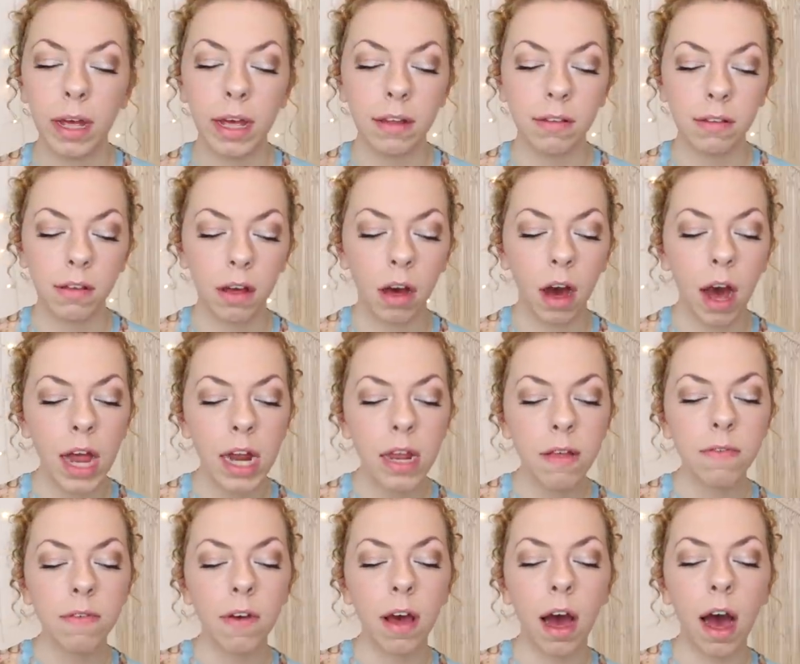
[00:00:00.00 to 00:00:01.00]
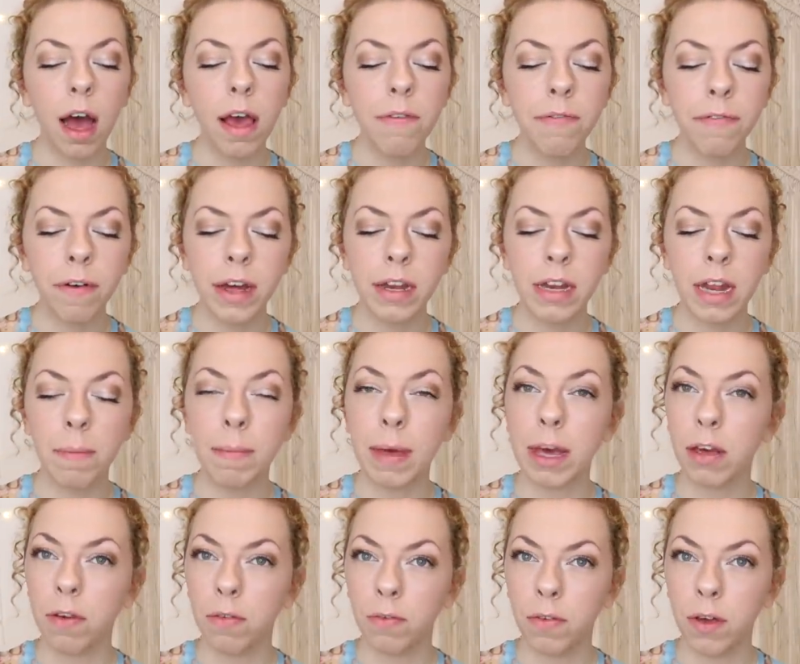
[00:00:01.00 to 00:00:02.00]
It's kind of I find it a
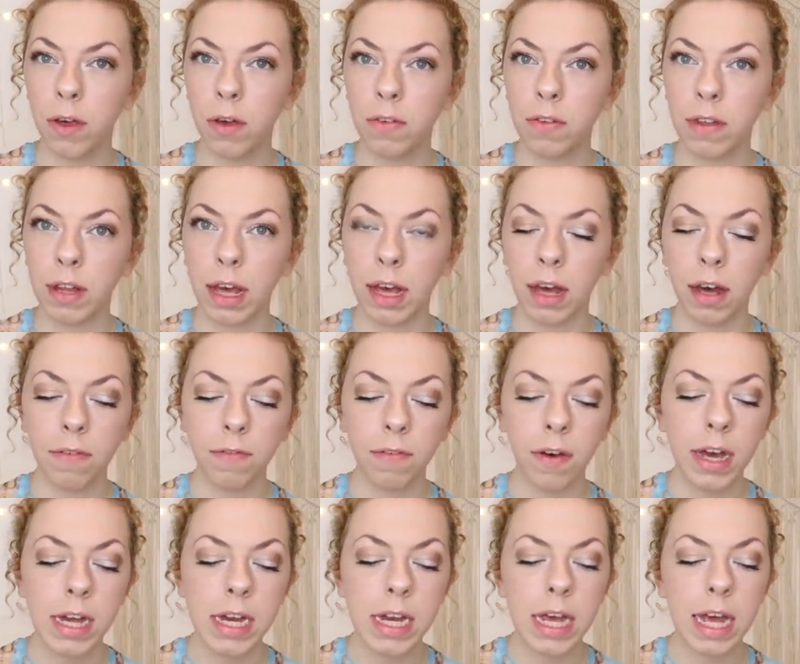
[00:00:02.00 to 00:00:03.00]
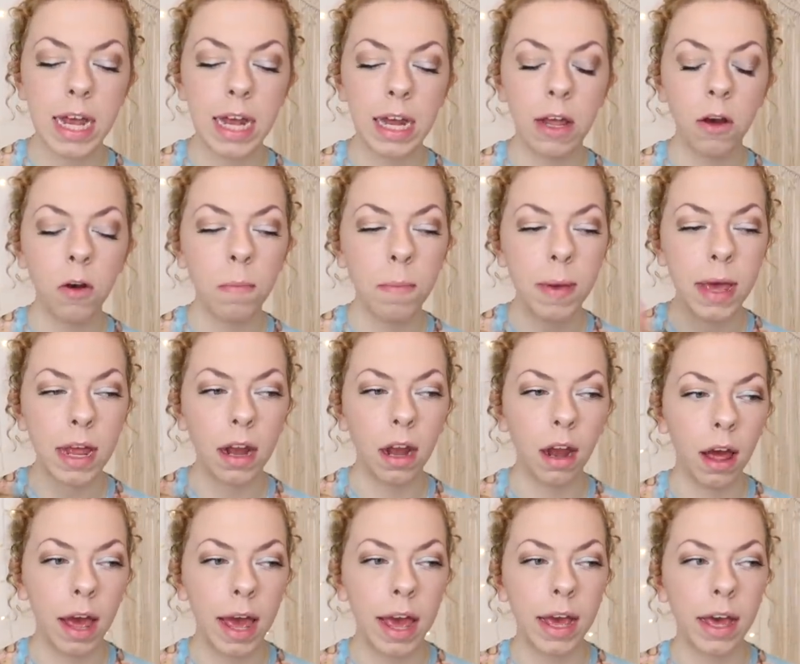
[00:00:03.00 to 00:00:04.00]
bit confusing. I find it a little bit
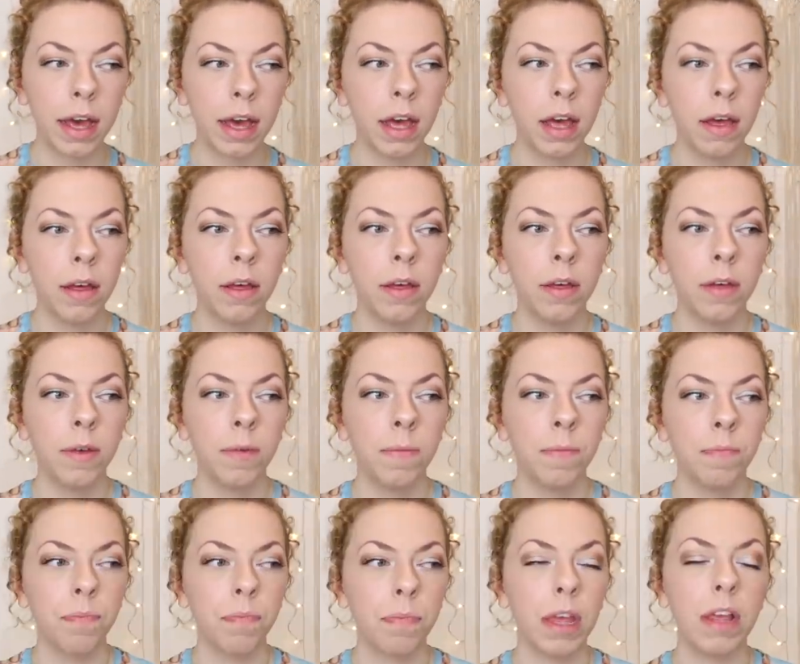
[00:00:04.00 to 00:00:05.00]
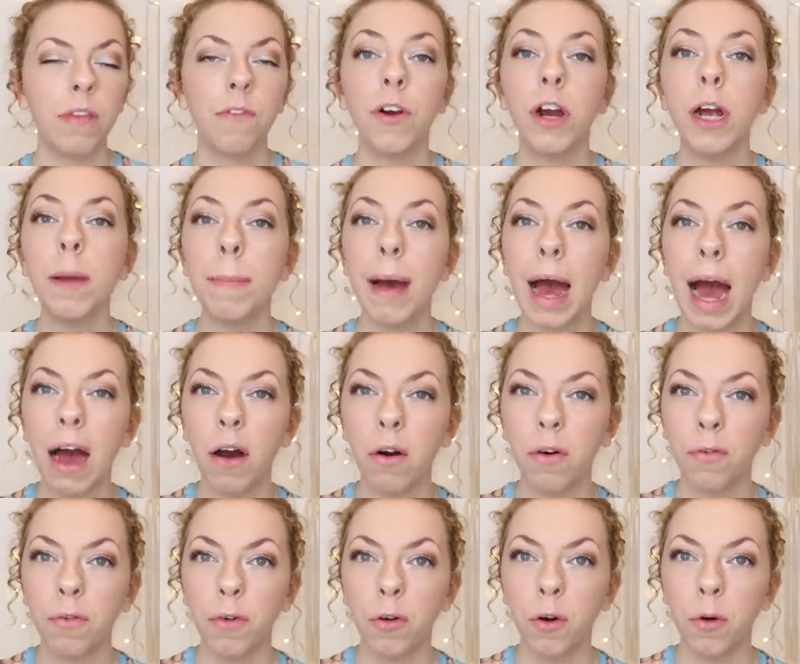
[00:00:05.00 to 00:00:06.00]
like it's very
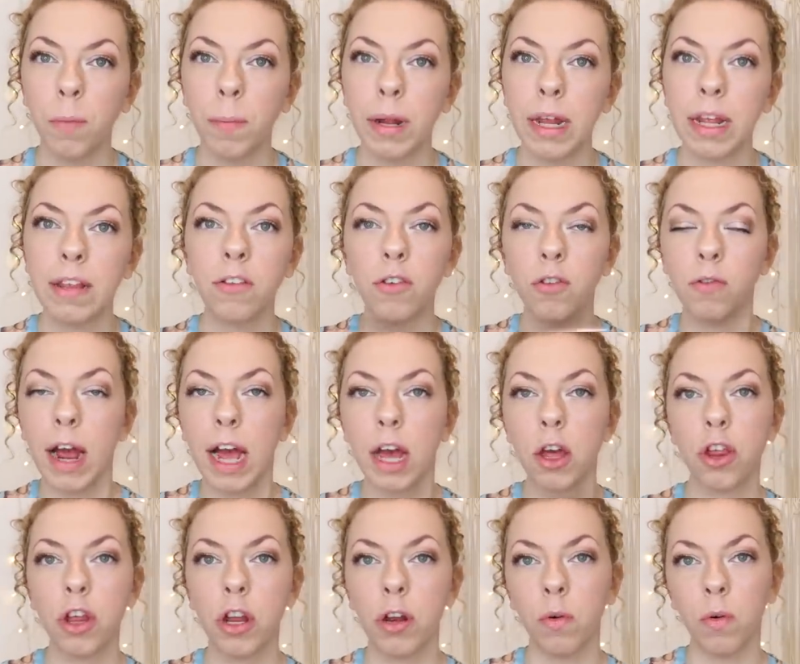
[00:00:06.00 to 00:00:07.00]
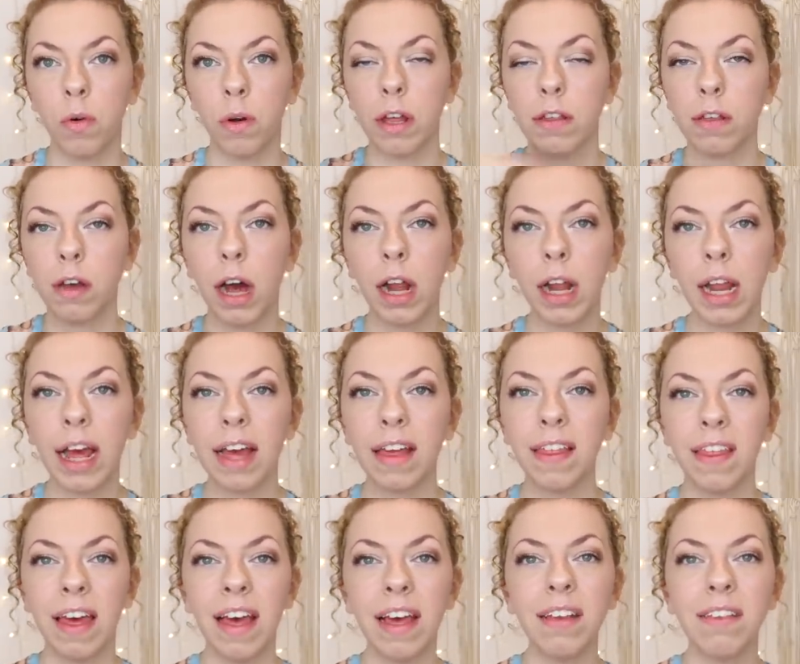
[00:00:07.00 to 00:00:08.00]
powerful, but it's directional. It's kind of
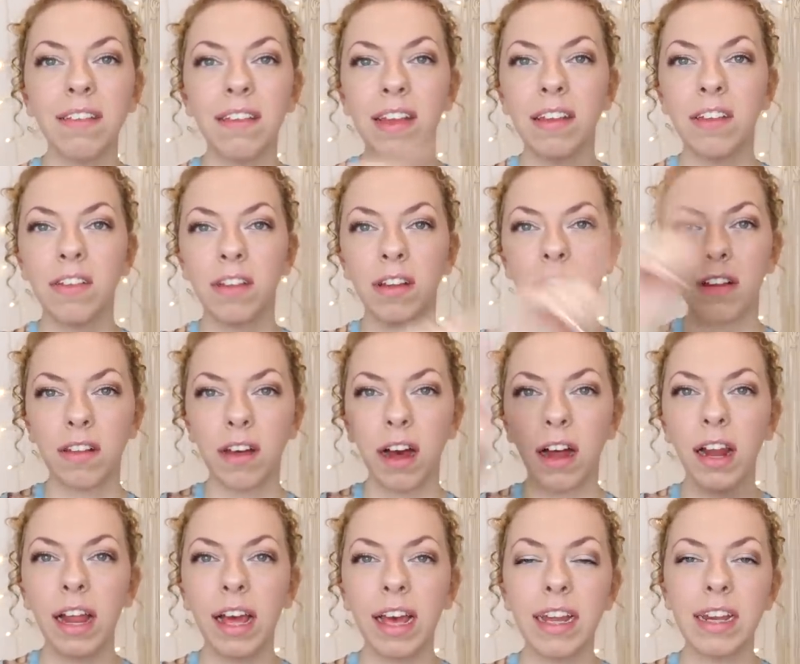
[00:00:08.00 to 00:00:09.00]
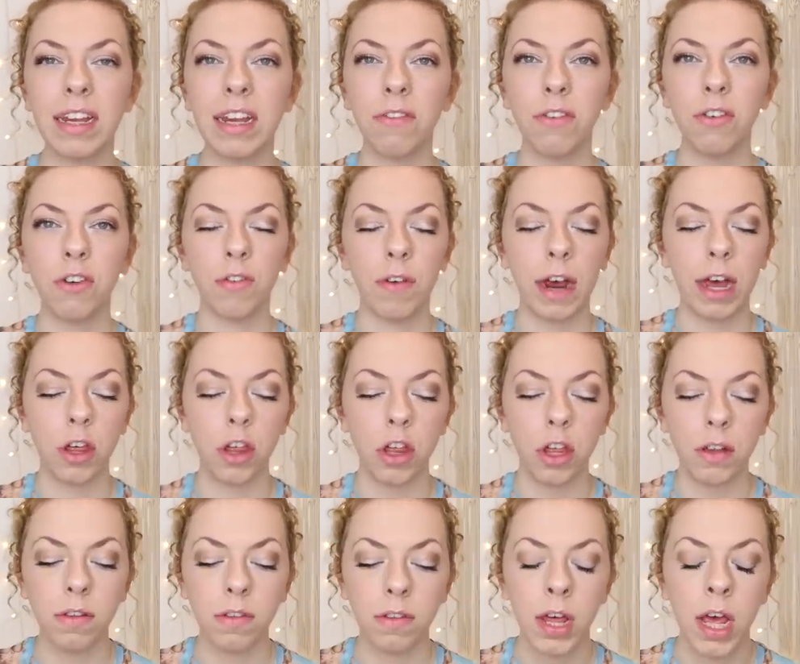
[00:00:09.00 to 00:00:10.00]
like this. It's it's kind of like in different
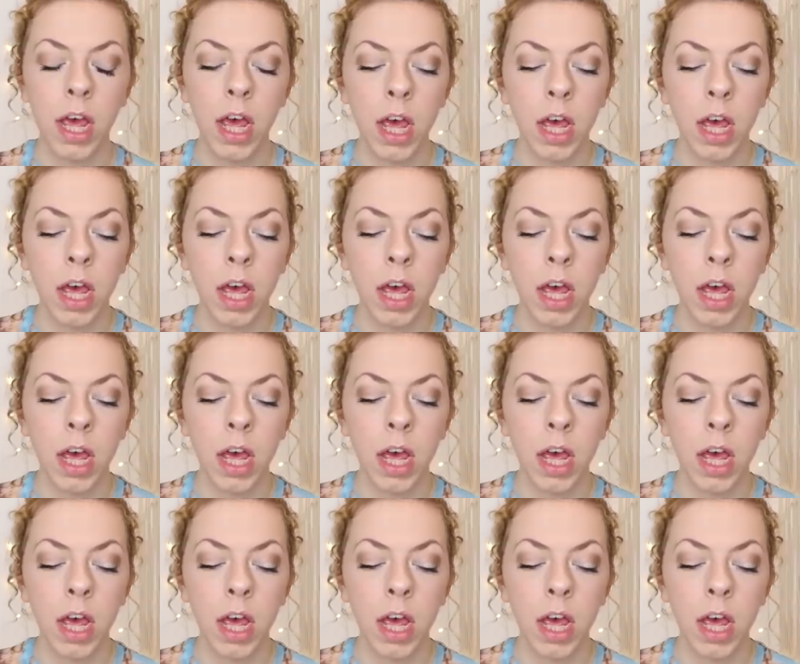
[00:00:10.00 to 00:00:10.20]
directions.